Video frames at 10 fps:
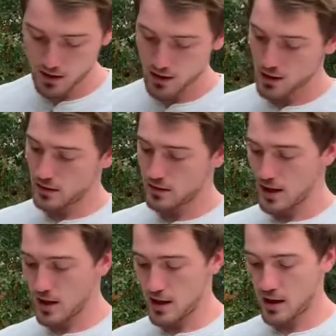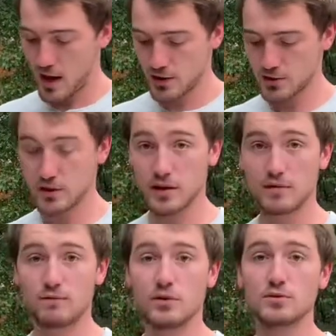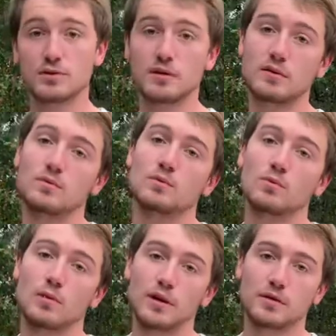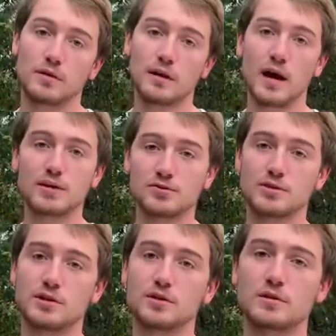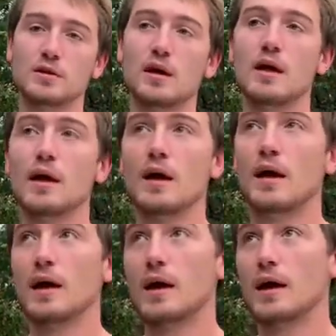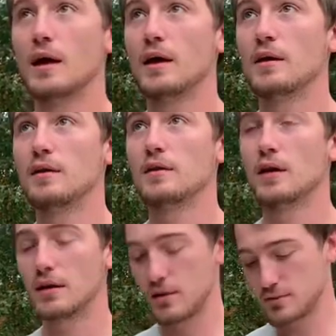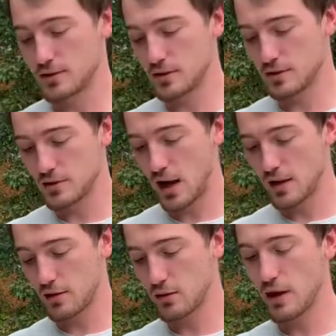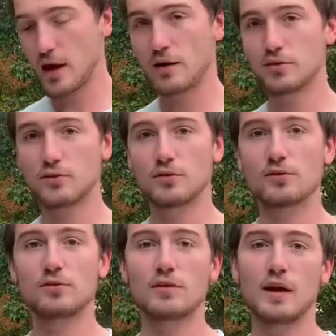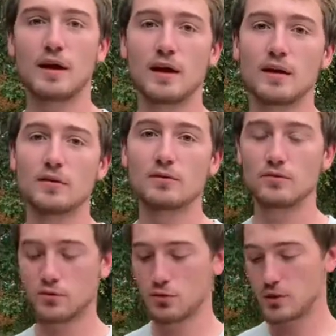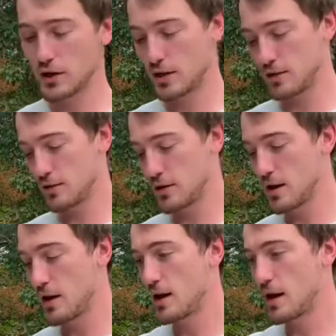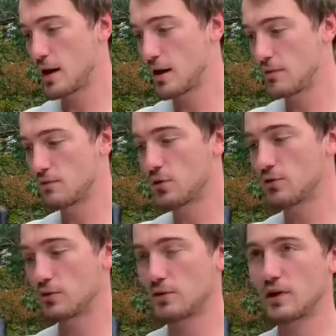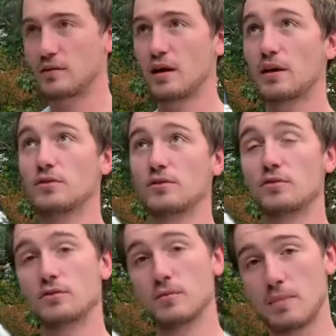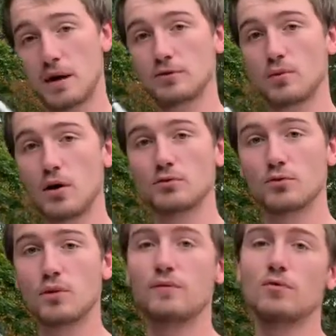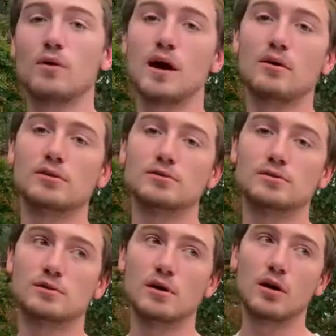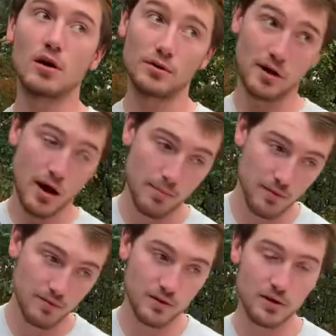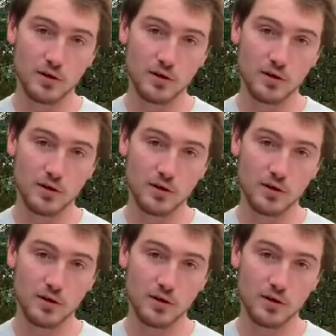they actually infuse it with nitrogen, and it comes in tiny little canisters, and you screw it in and it infuses, and it takes about 12 to 24 hours on top of the